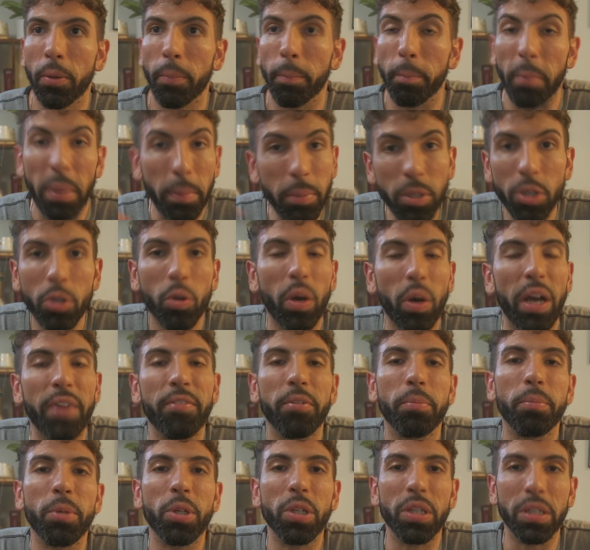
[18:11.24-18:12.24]
maybe you don't have
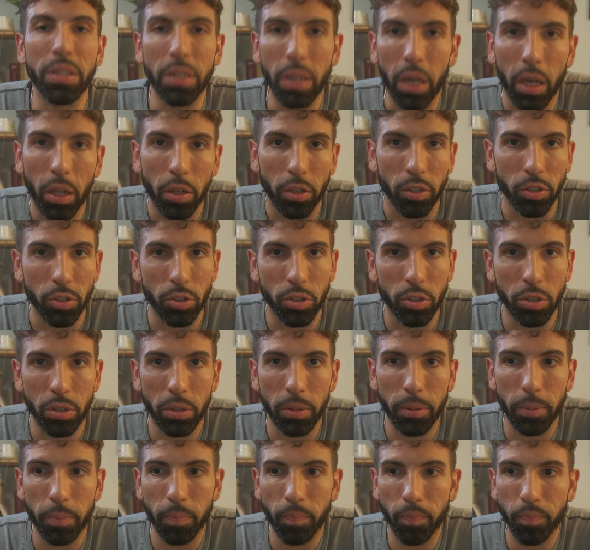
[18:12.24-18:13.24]
a million dollars,
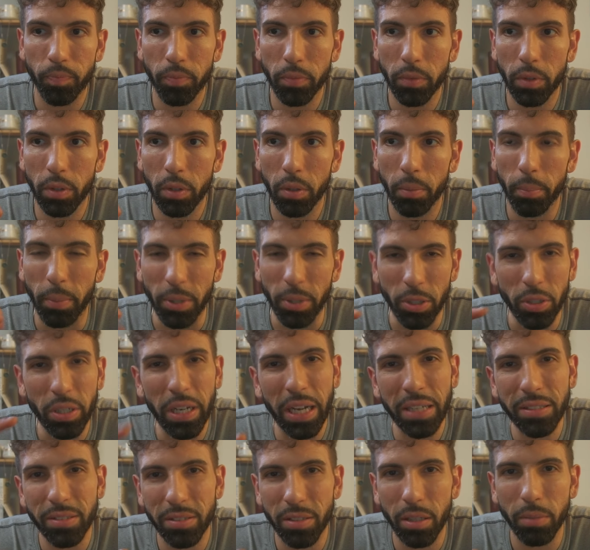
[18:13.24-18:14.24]
but you
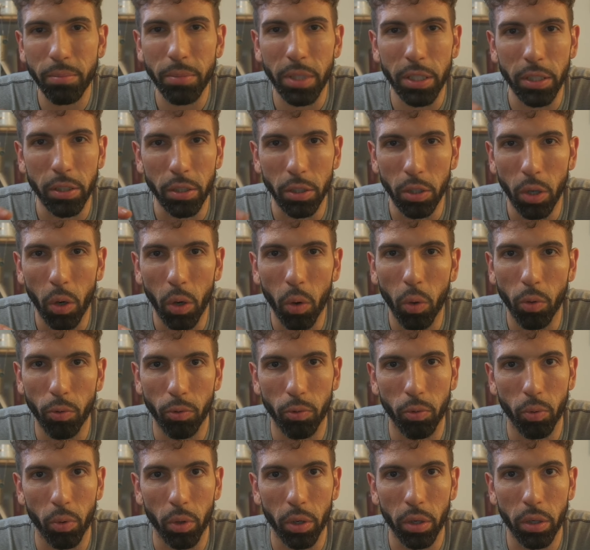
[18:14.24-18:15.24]
got something that you're going
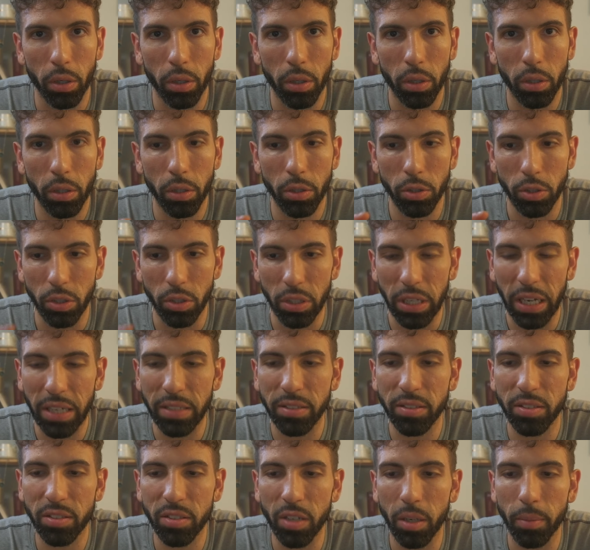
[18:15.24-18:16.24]
for. You got
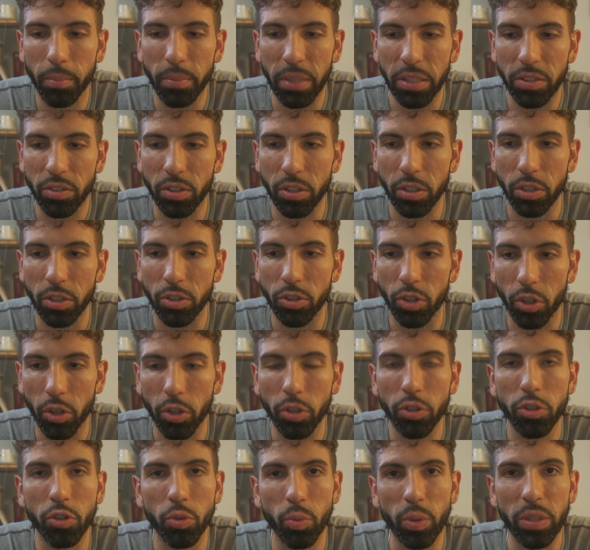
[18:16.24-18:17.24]
something that's going to
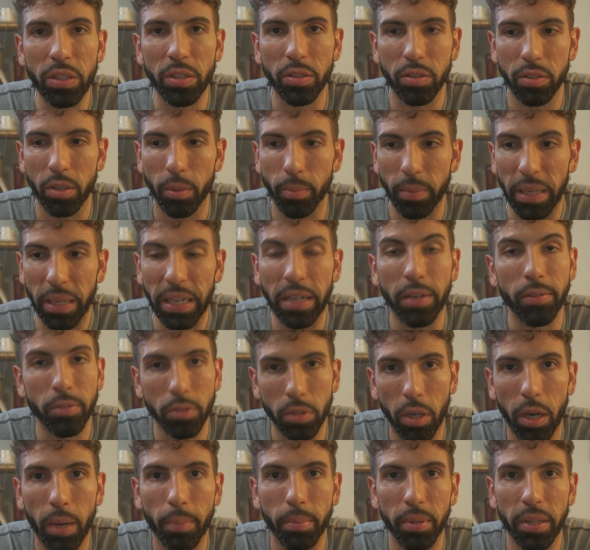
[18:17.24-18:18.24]
turn you into something. And on
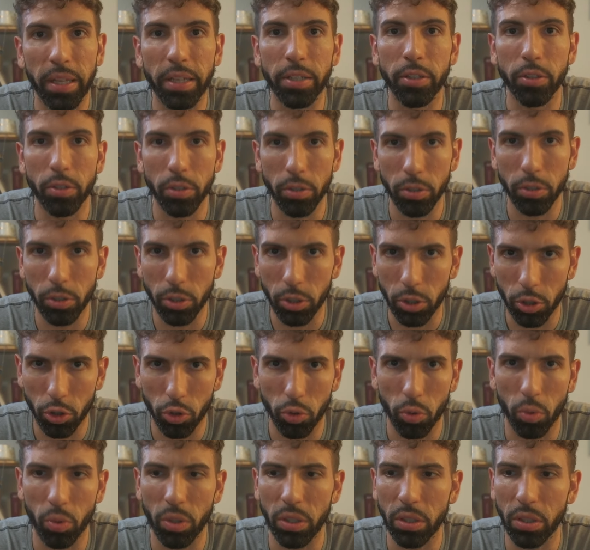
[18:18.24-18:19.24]
top of that, you're
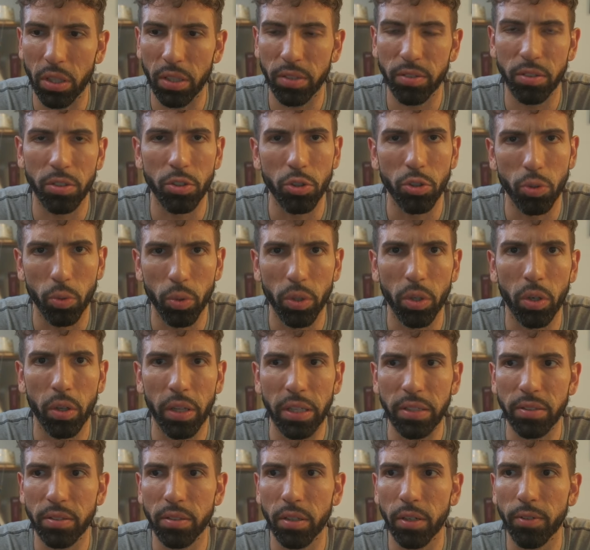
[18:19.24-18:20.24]
controlling lust and doing all
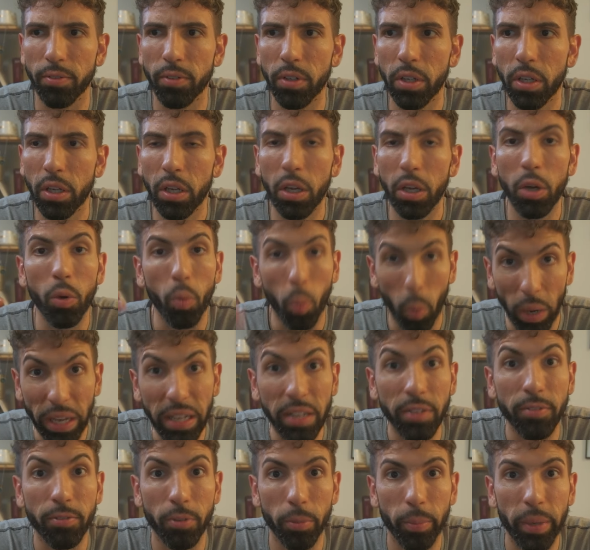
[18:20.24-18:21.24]
that stuff,
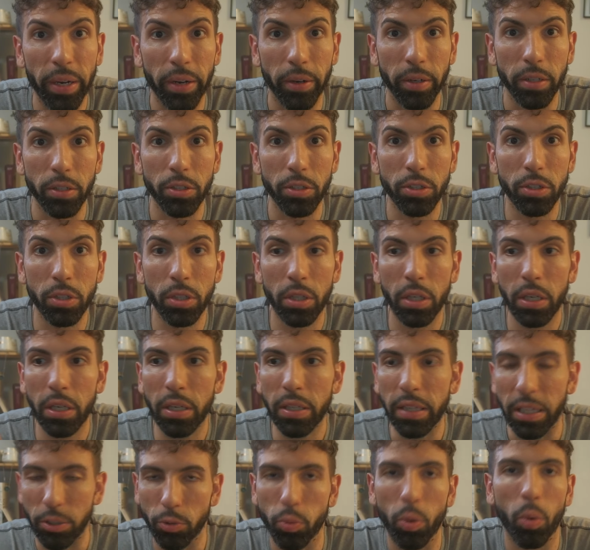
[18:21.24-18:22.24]
waiting for marriage.
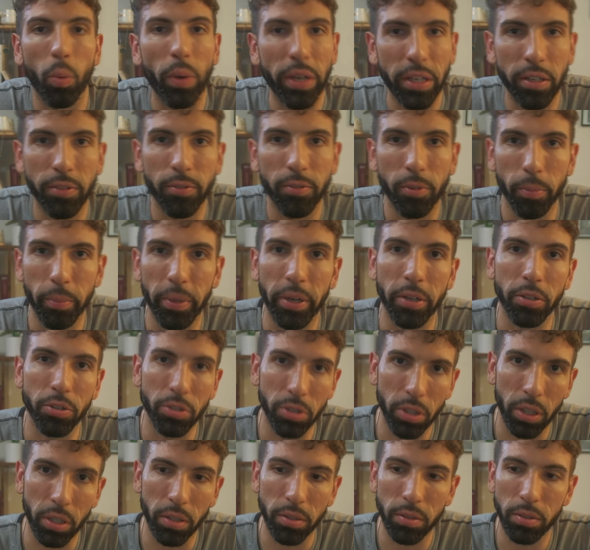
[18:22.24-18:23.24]
That's what waiting for marriage
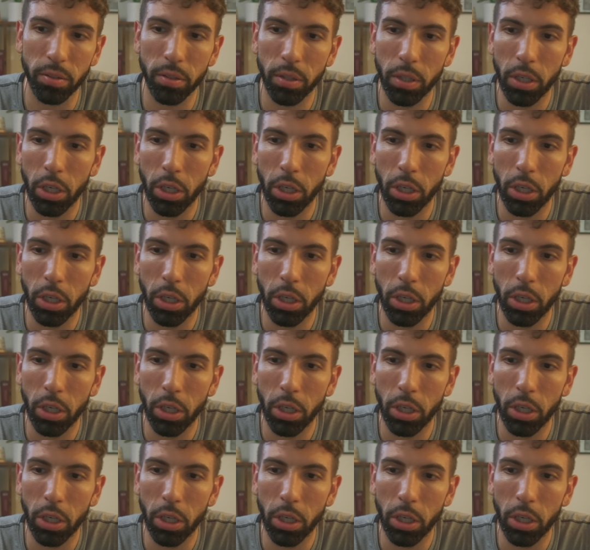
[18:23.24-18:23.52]
does.